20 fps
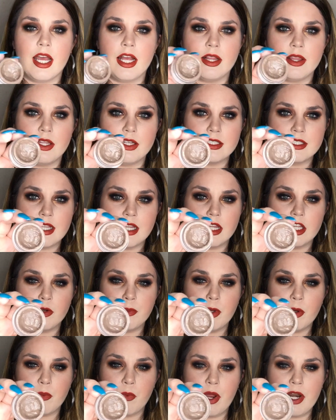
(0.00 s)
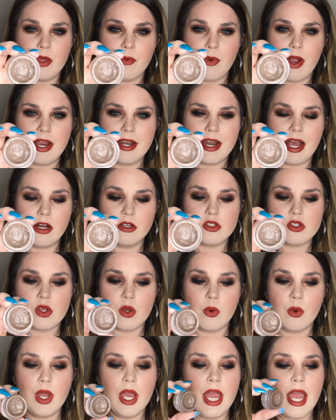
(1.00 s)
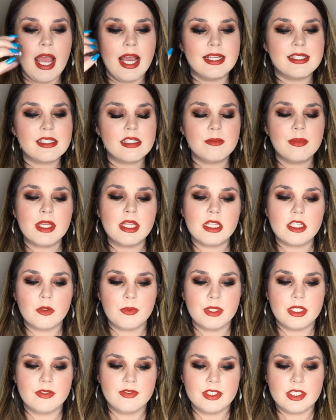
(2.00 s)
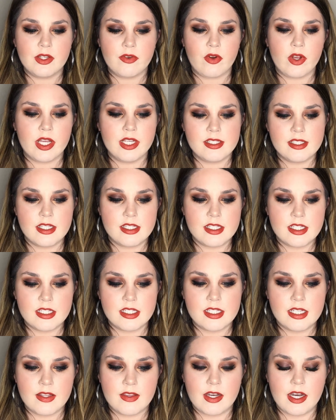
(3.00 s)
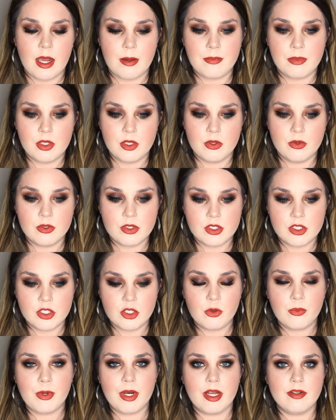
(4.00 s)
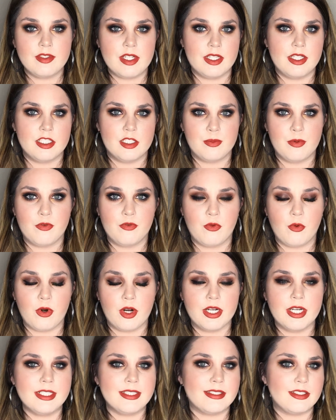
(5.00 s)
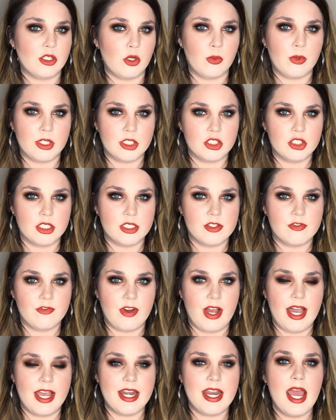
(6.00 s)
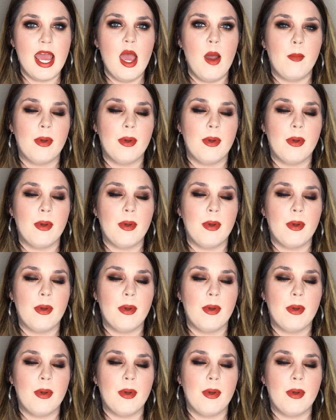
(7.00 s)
It looks a little bit runny right now, so it's going to be a little bit of a different consistency than I'm used to, but I've done this before and it still works just fine.